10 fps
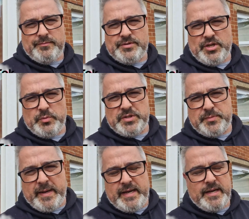so to
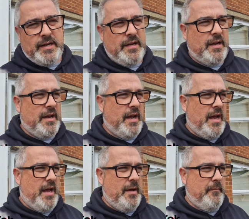speak.
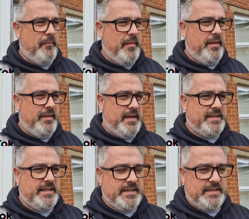
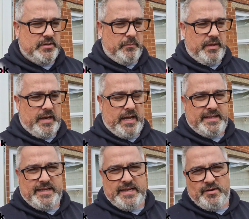This is something I
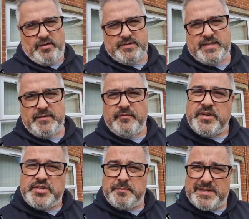did not
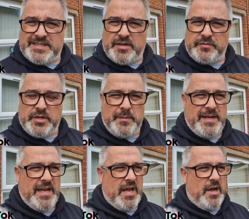envision myself
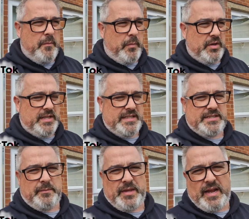doing, but it's
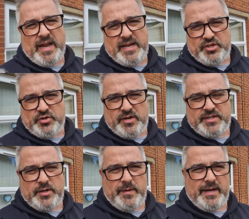something I enjoy
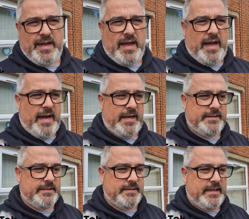doing,
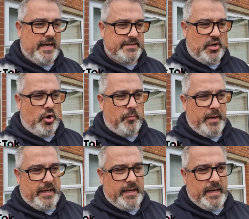and as a
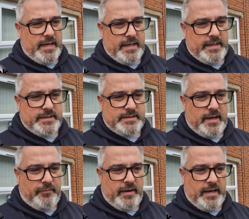hobby it
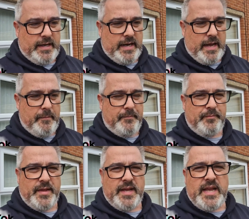definitely
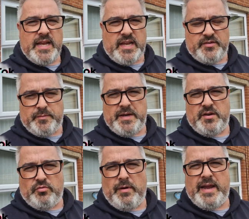gives me
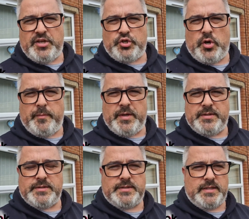great
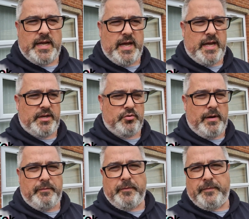enjoyment and
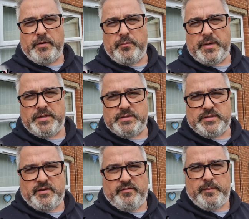great fulfillment
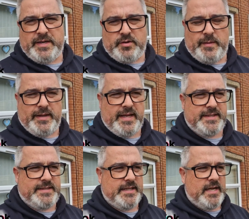of me doing this.